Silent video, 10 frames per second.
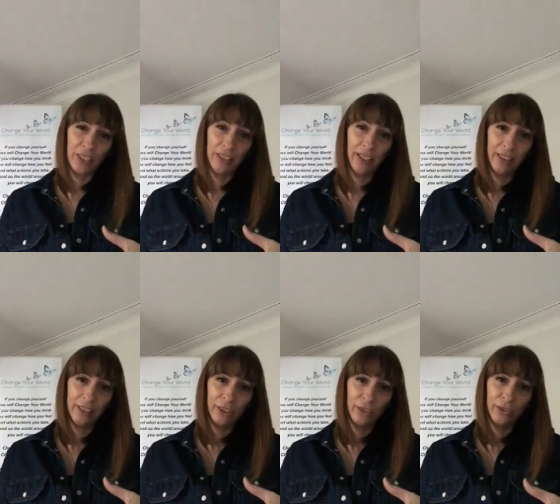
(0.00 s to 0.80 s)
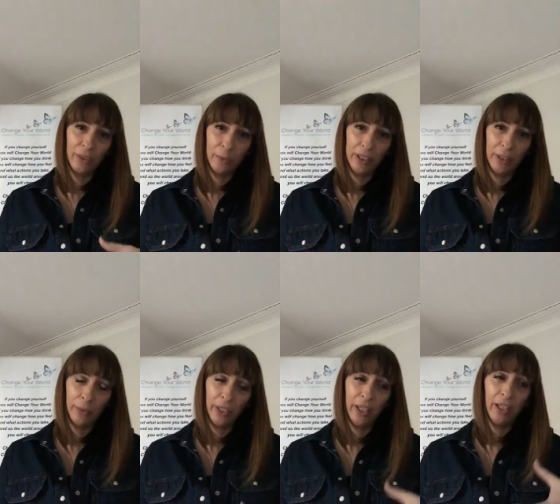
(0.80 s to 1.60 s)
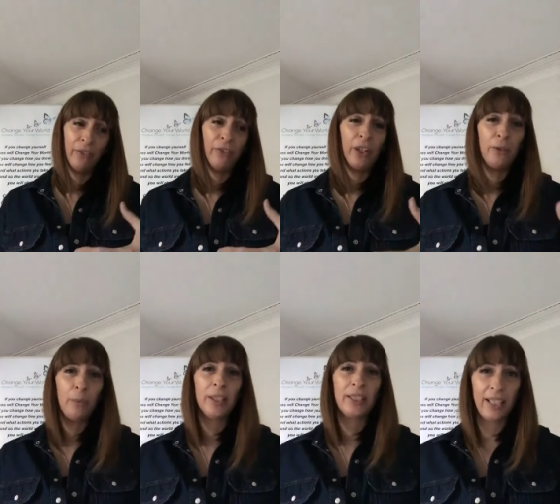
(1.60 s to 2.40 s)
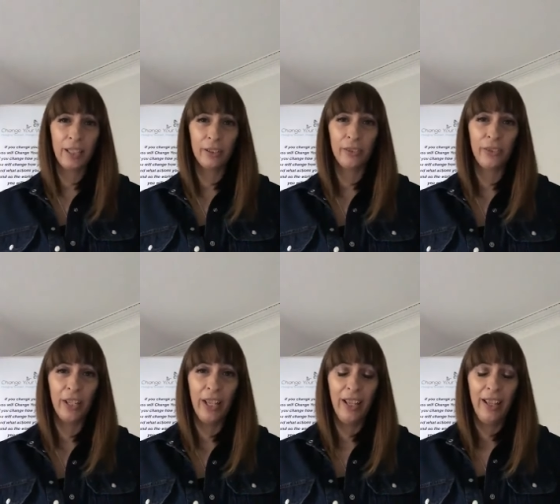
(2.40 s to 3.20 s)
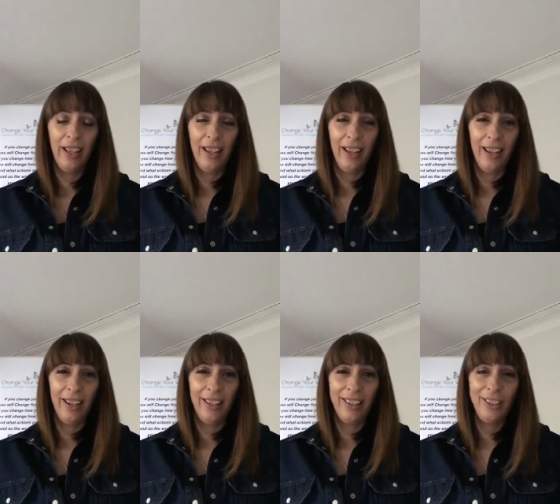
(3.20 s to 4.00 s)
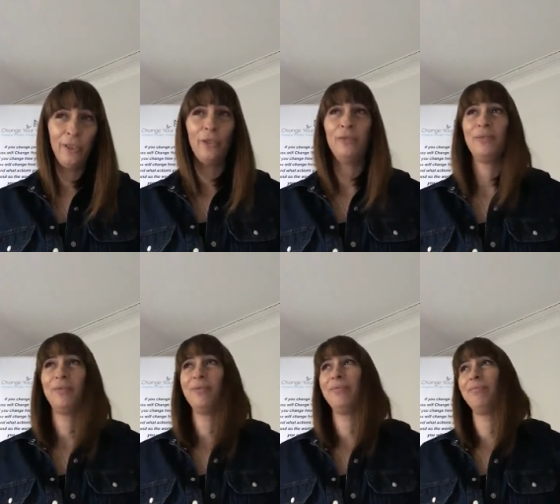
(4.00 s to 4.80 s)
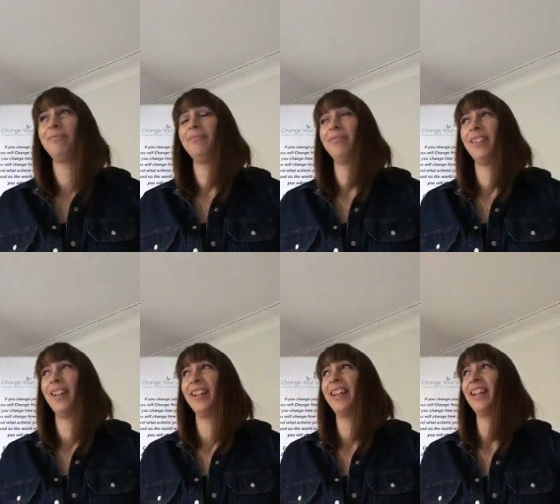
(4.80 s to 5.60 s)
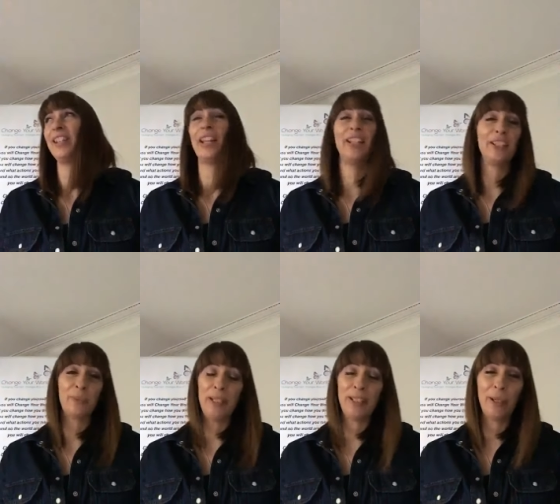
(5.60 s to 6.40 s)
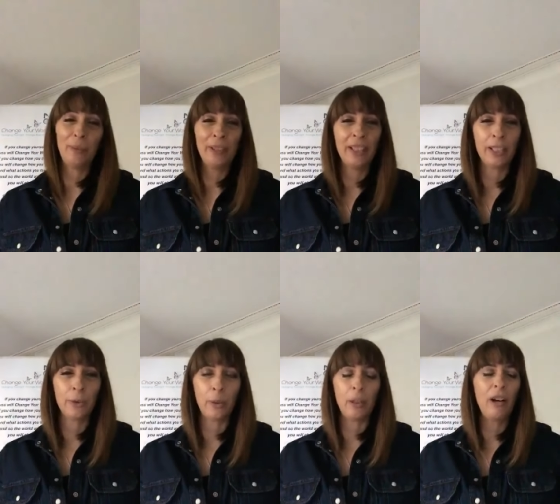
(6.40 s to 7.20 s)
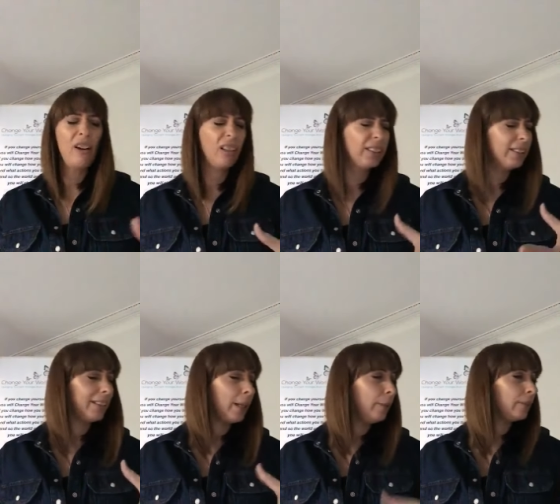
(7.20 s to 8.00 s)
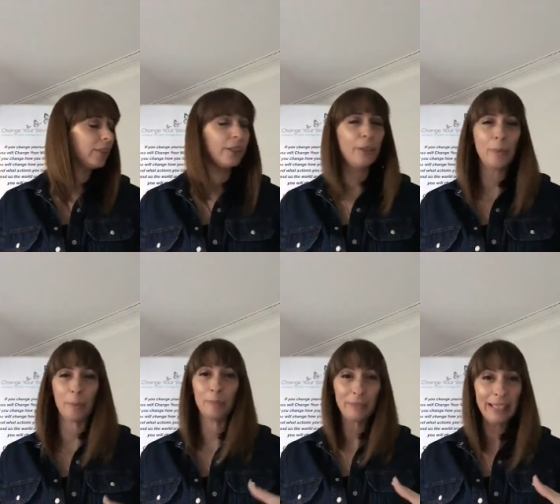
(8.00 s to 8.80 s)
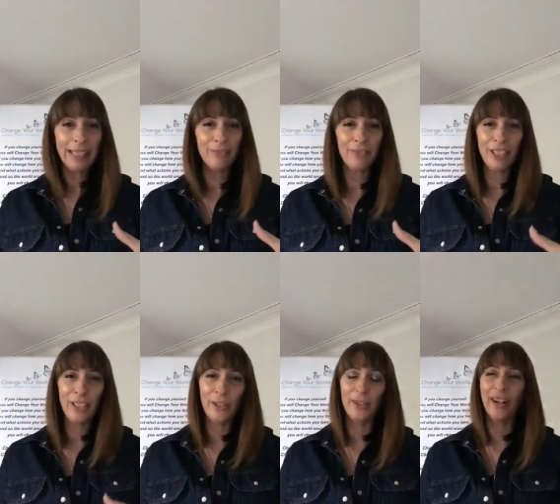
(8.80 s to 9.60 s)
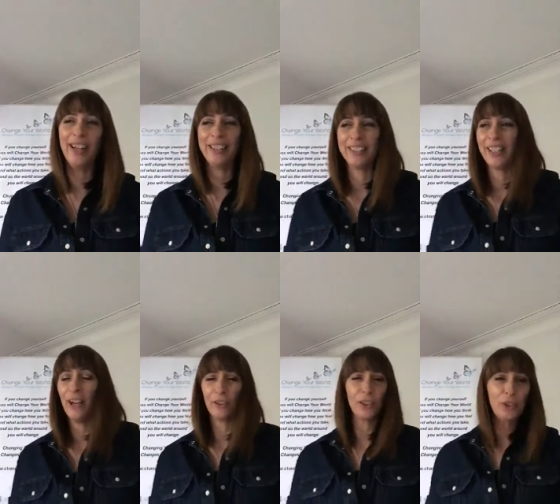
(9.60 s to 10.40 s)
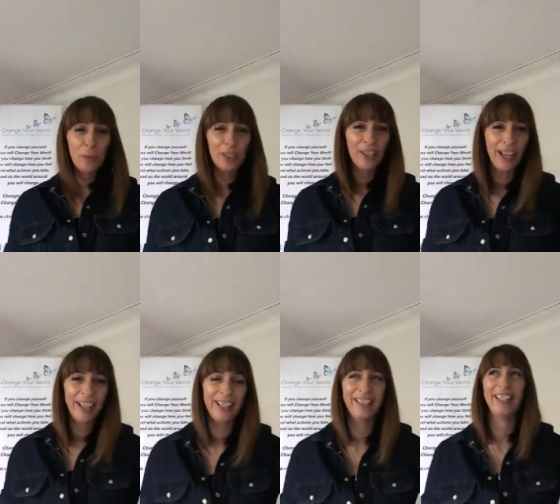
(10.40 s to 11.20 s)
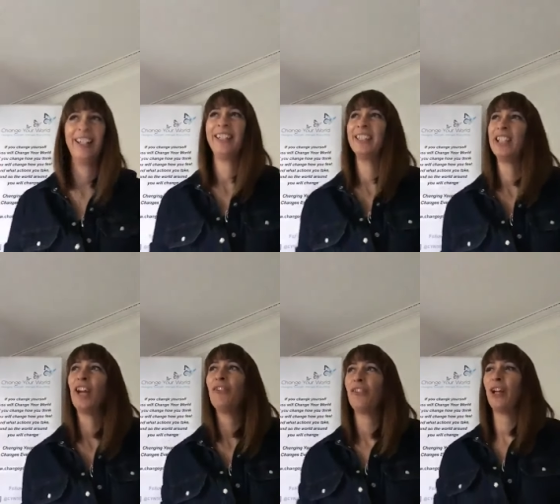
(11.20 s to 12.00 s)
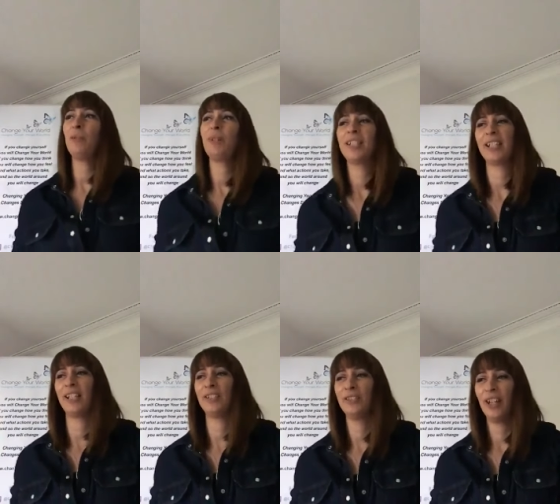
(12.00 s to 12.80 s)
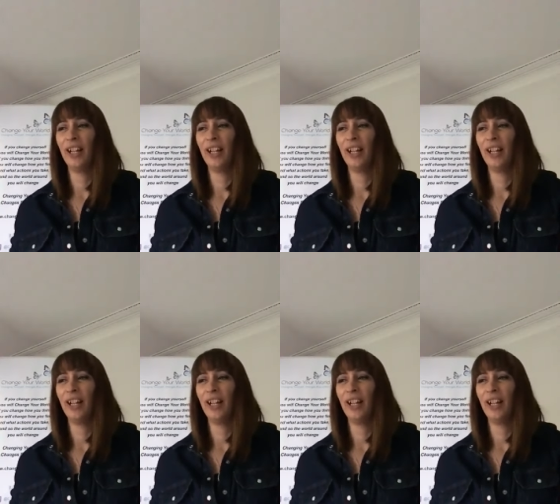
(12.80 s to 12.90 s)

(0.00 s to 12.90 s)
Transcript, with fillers: seen that sort of deplete away and i found myself uh, you know like there's been a couple of days where i'm like oh damn it i've got to do my blinking video and i've got to do my check-in and i found myself